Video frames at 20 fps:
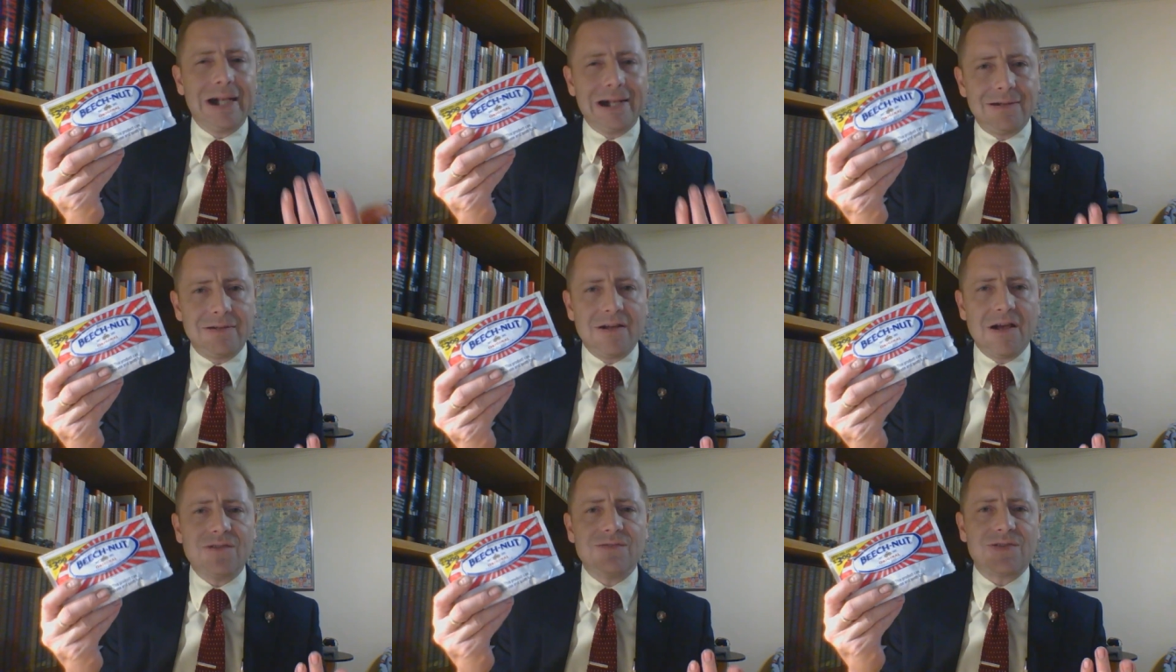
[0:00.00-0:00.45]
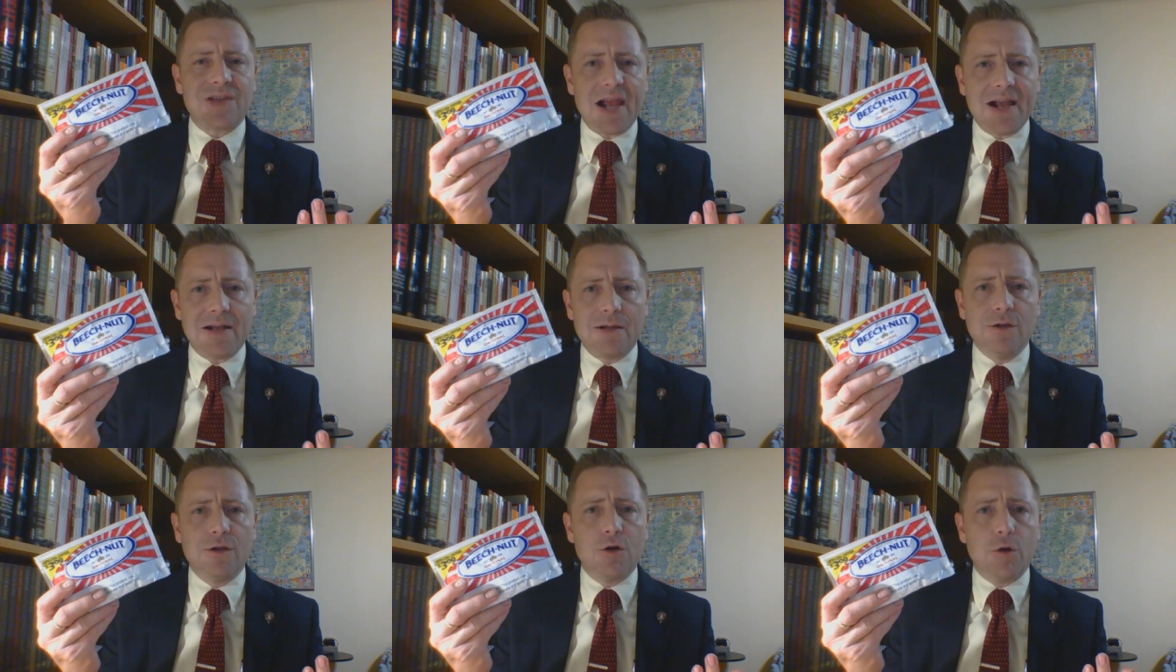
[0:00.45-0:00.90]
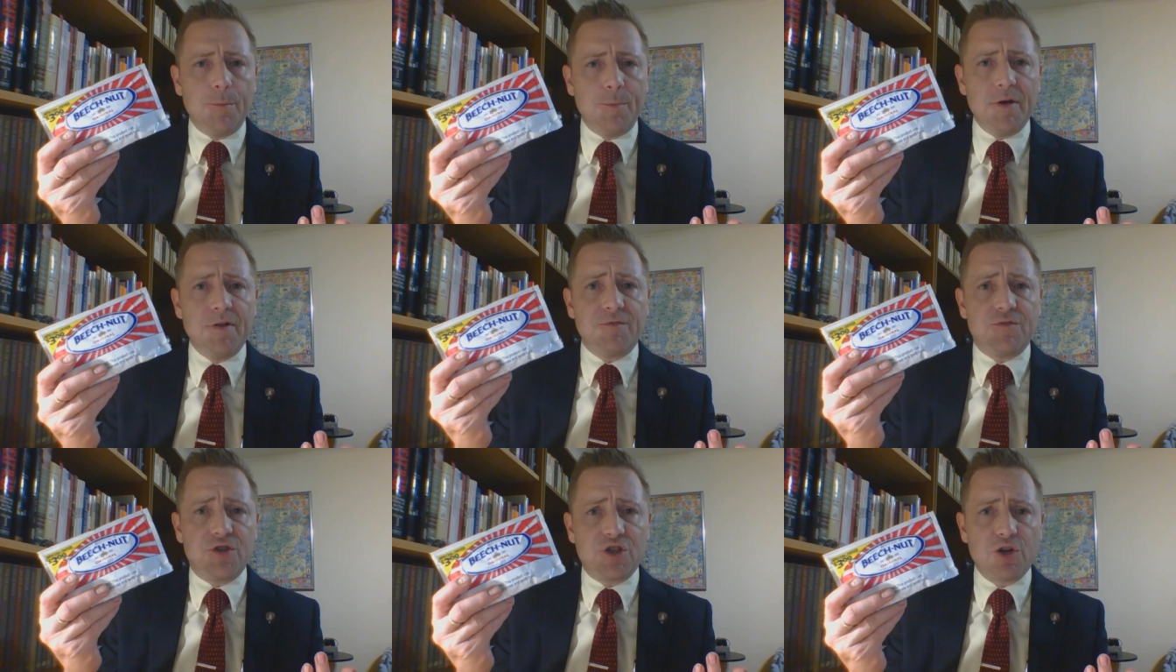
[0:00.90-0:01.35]
Does take a little bit
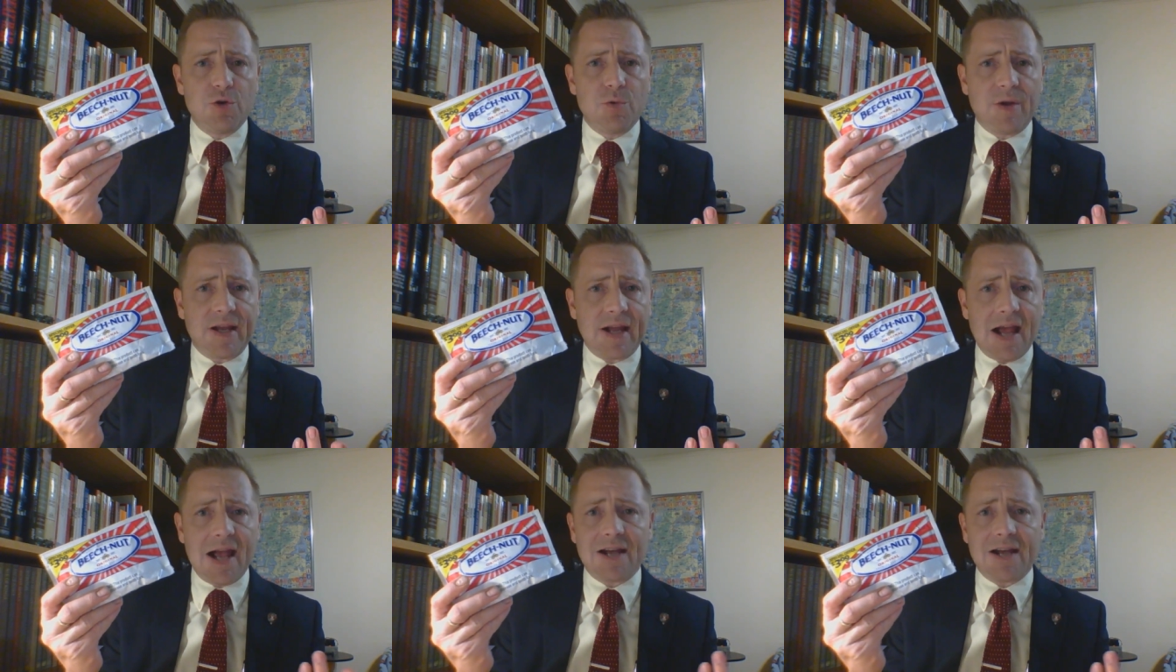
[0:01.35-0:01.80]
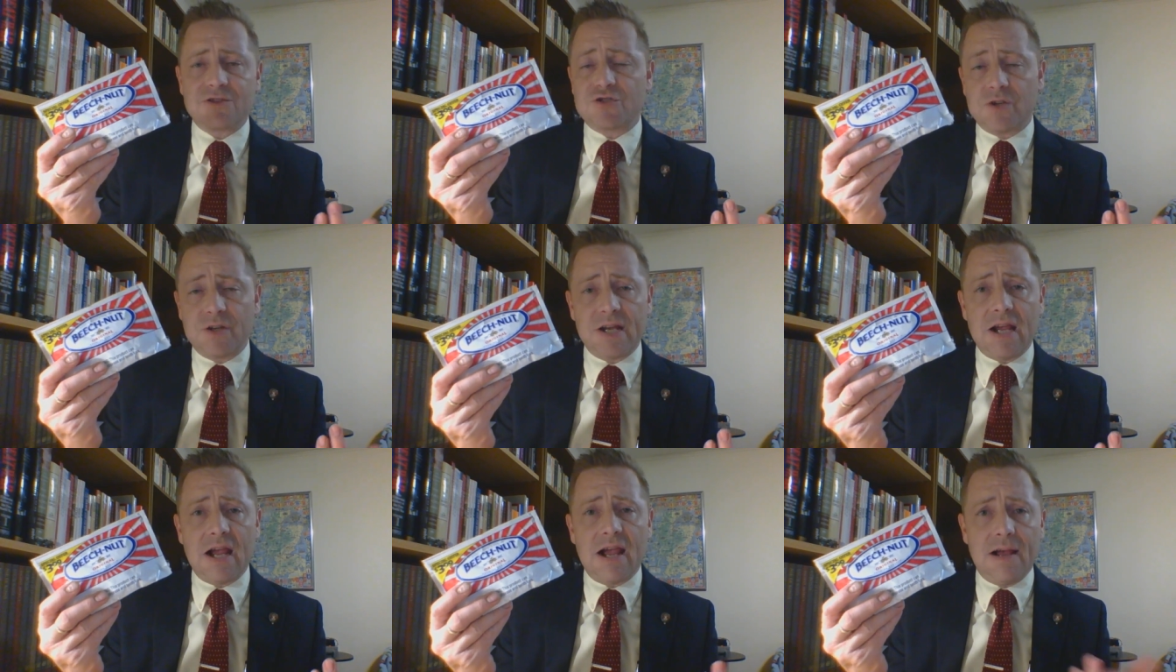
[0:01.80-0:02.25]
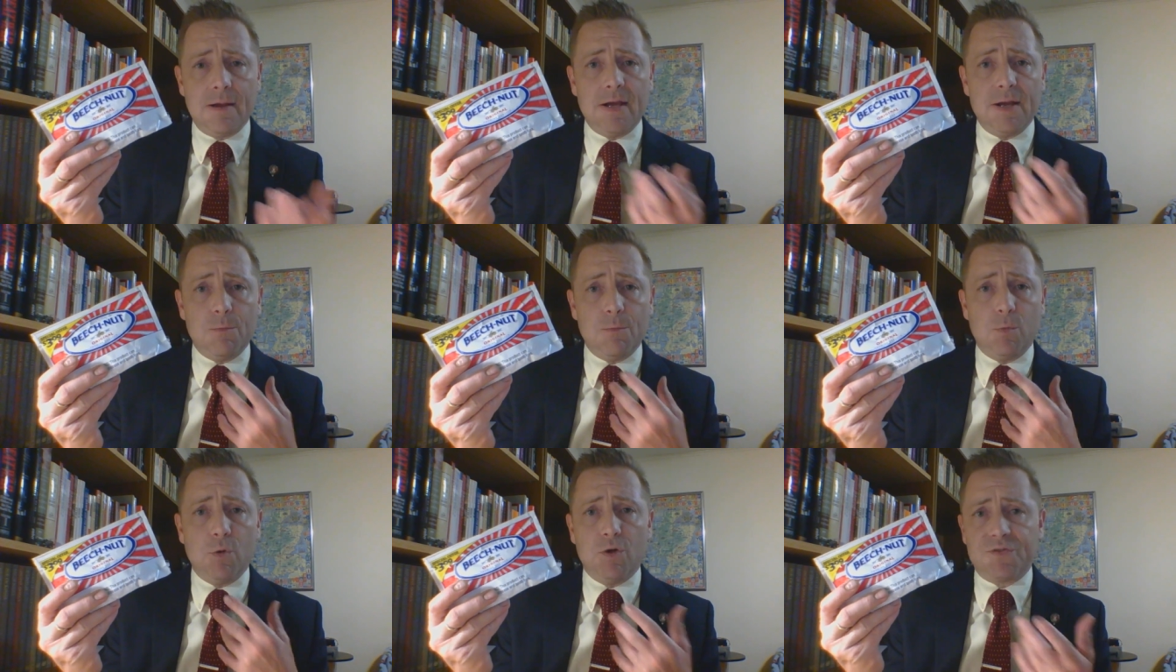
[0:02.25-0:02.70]
of chewing, actually. It,
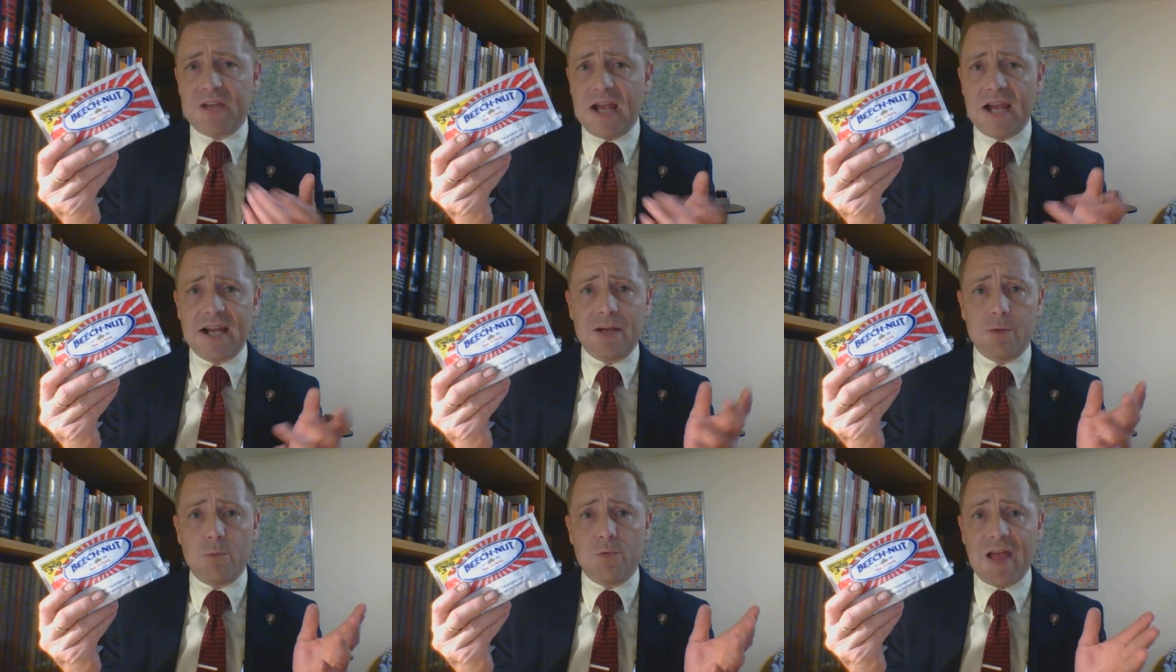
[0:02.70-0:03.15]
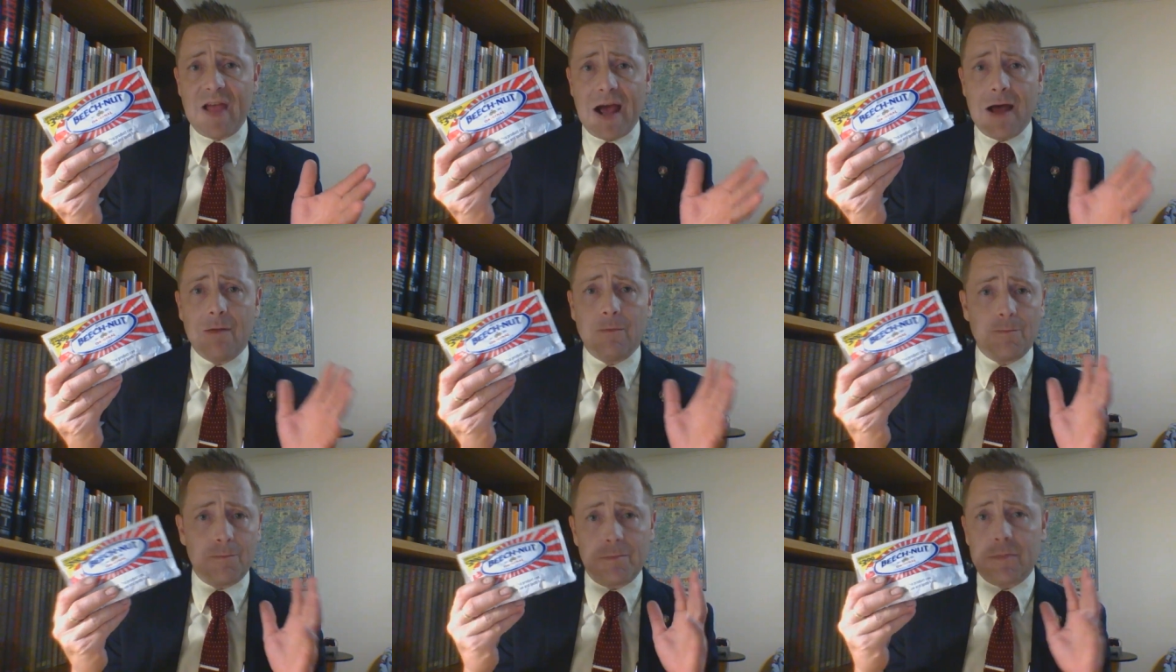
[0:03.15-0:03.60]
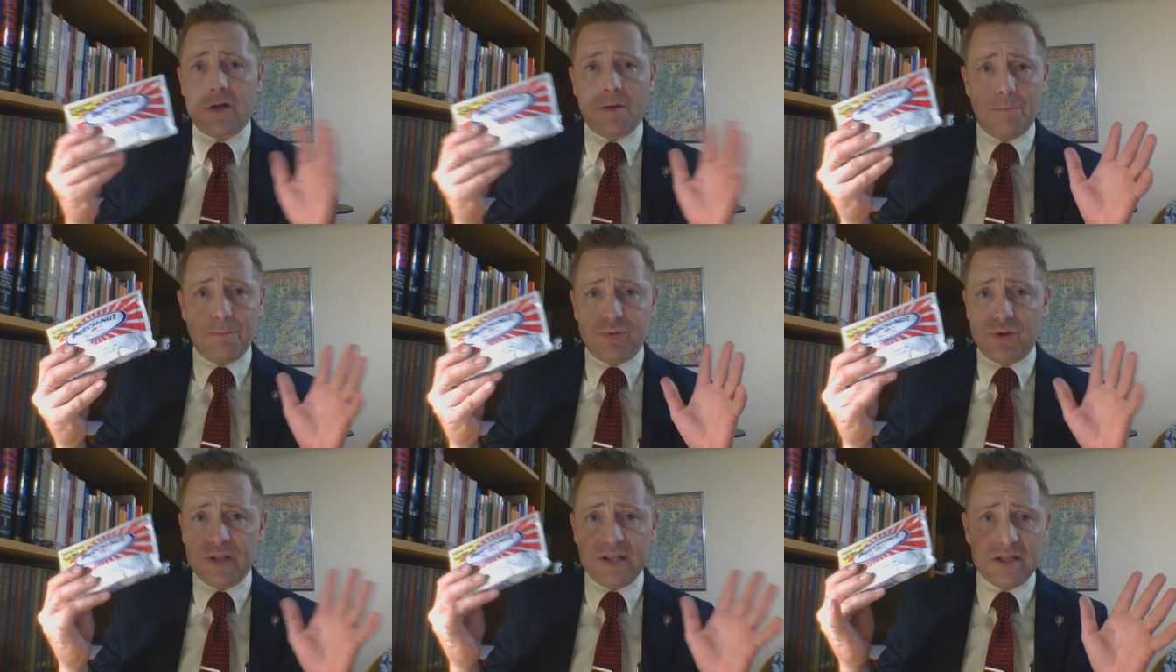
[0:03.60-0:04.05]
it will take it without
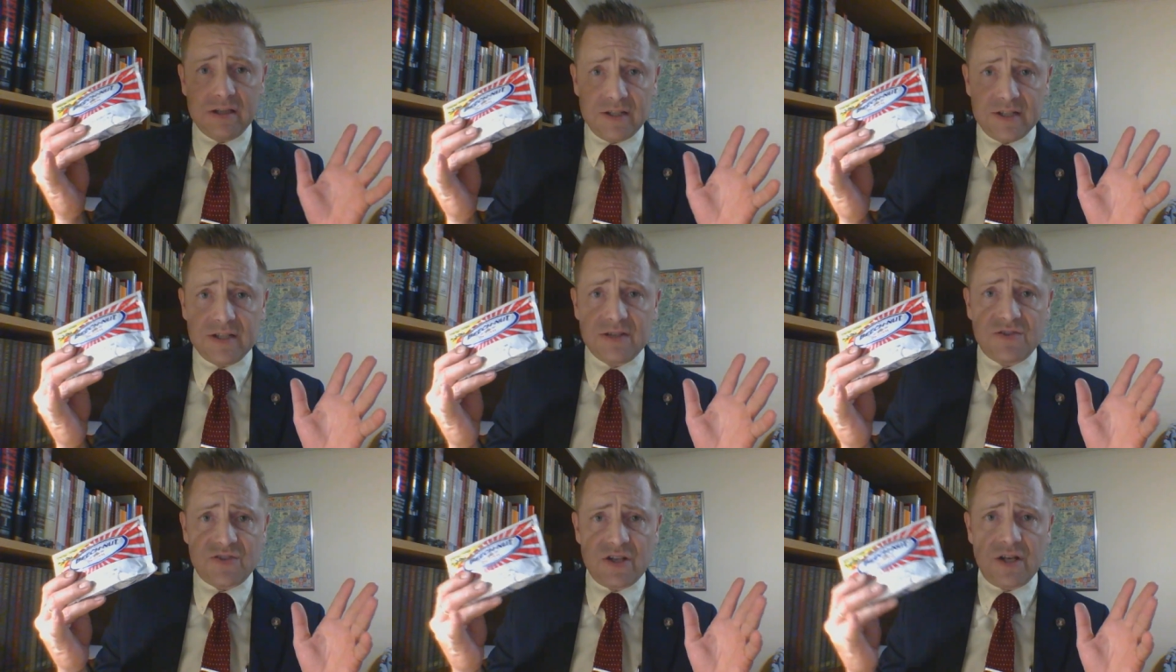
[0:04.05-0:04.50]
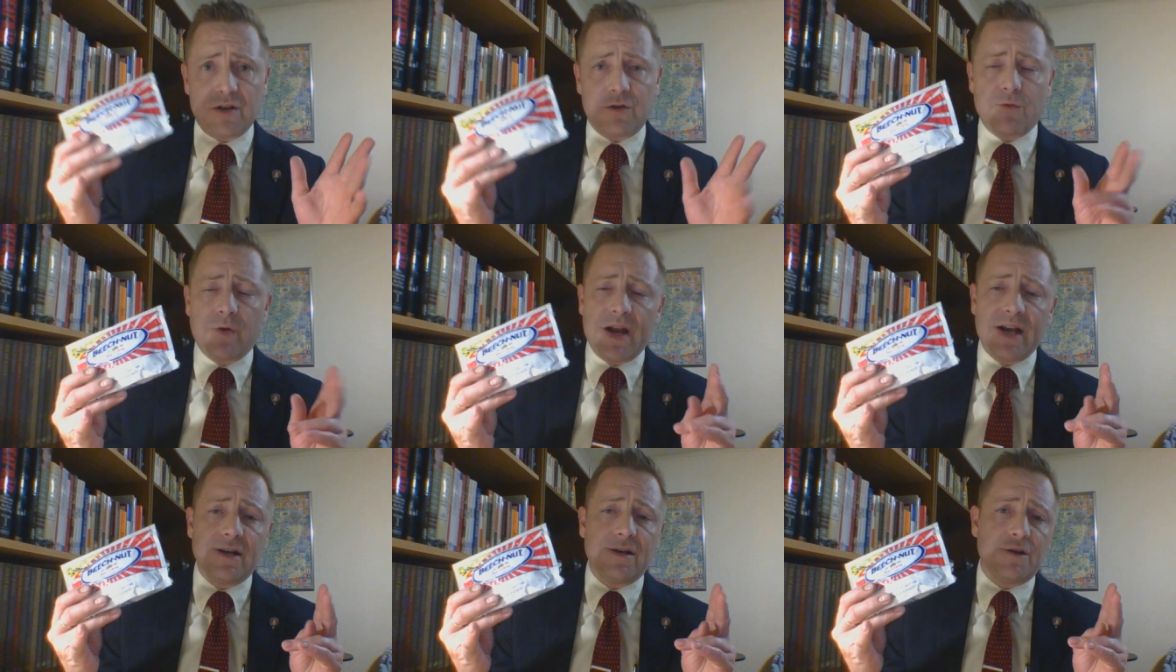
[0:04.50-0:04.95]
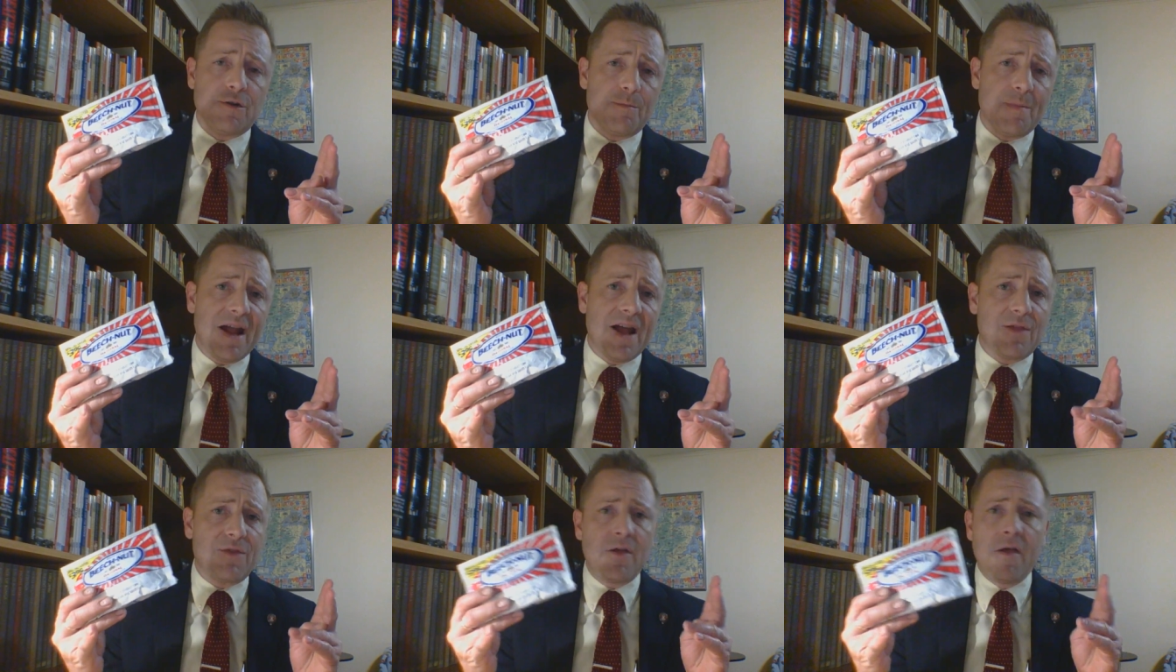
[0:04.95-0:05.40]
completely disintegrating your
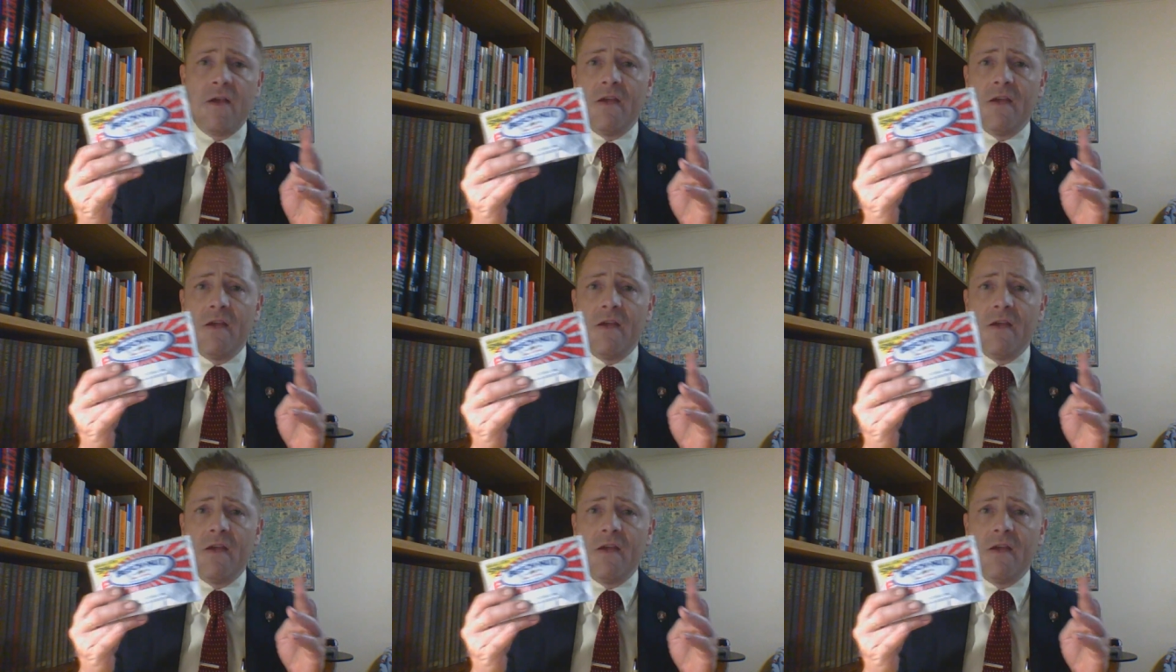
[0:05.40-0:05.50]
mouth.